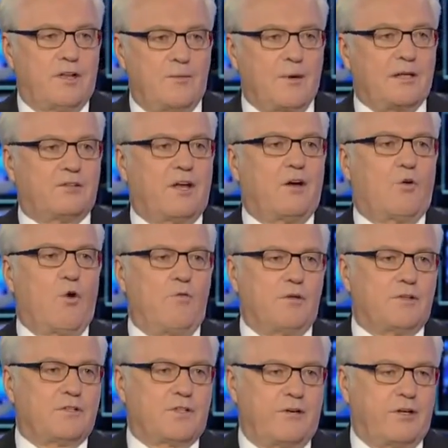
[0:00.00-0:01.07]
they may take
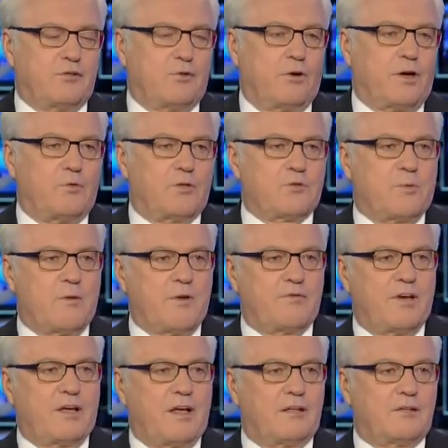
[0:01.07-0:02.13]
over the territory, which may be
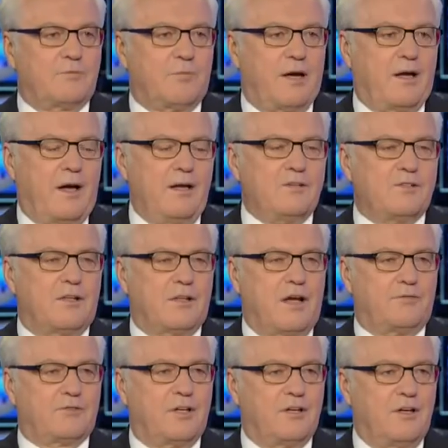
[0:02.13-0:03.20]
vacated by ISIL
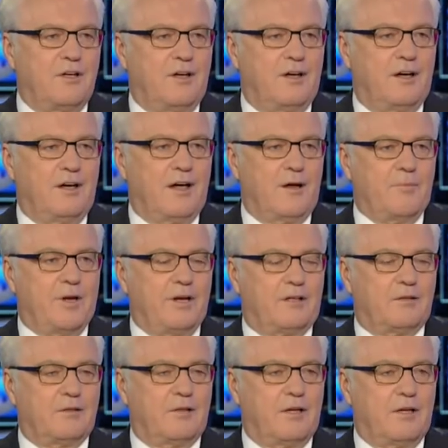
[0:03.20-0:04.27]
after
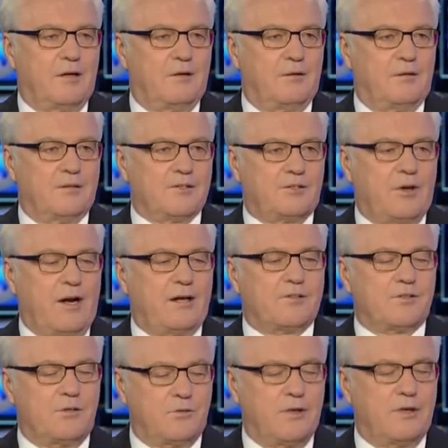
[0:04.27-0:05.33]
American
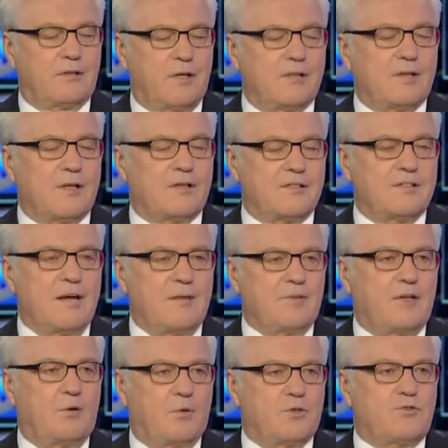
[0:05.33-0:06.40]
strike. So it is
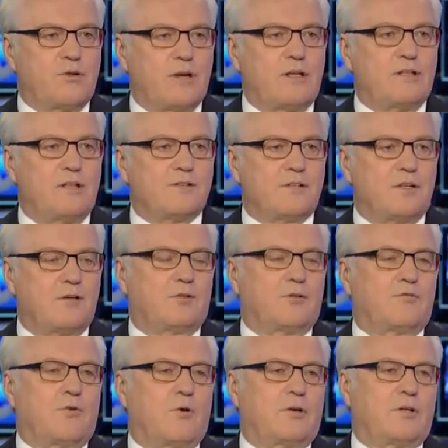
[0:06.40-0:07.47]
something which really needs a lot
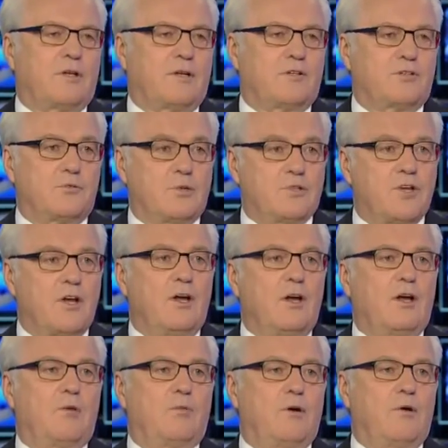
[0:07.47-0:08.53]
of coordination, which
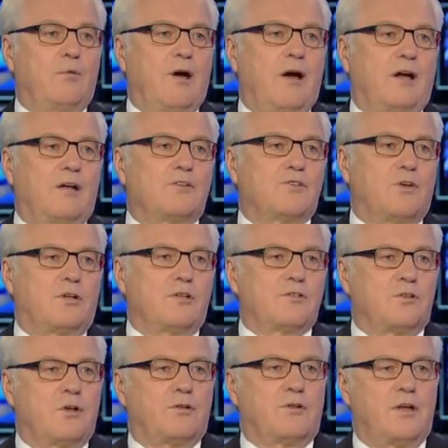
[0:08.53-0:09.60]
we are concerned is
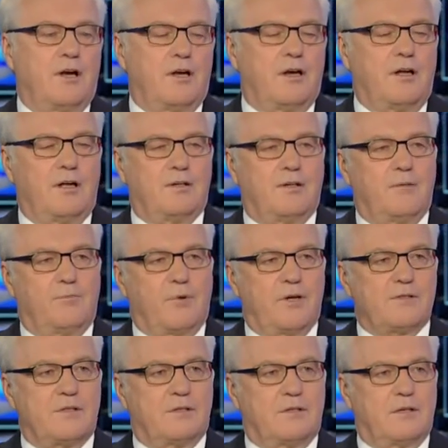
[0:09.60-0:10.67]
not there in the
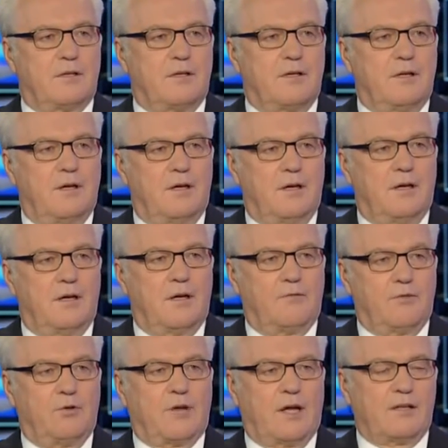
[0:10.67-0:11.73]
president
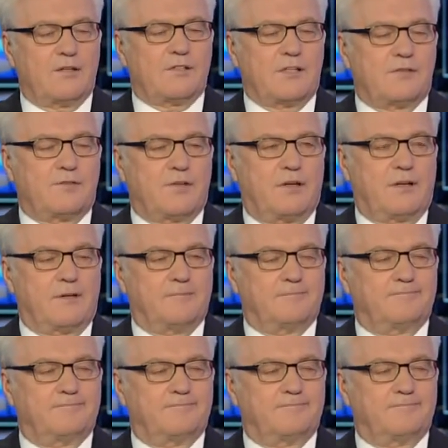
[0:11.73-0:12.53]
of the United States thinking.